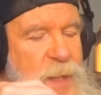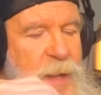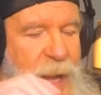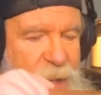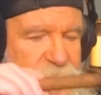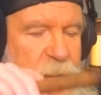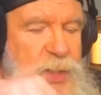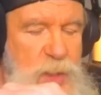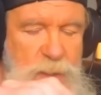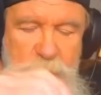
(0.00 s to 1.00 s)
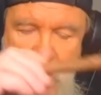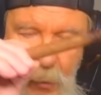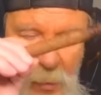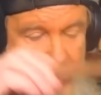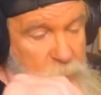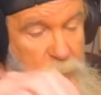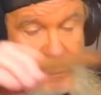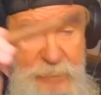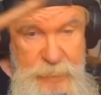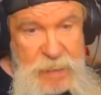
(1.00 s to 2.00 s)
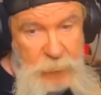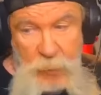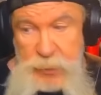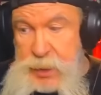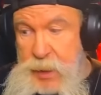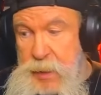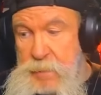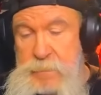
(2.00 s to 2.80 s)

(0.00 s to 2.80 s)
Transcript: I think she should go, to me personally,